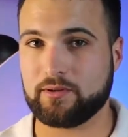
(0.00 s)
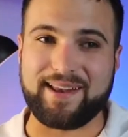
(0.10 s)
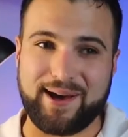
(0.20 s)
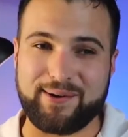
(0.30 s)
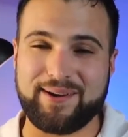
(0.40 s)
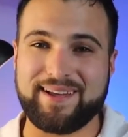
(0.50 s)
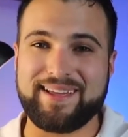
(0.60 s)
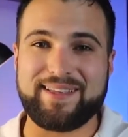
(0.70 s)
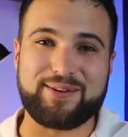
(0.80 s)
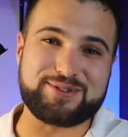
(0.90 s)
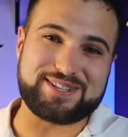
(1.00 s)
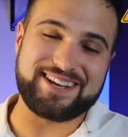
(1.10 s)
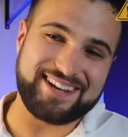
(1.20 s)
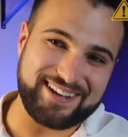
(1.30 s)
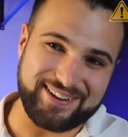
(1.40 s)
Now, there's,
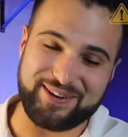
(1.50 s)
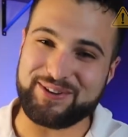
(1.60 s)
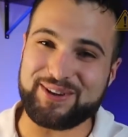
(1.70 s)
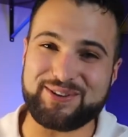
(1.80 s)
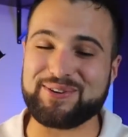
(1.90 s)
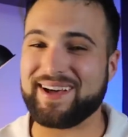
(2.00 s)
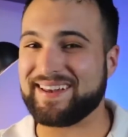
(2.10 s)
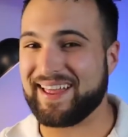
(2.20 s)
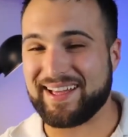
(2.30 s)
you can do an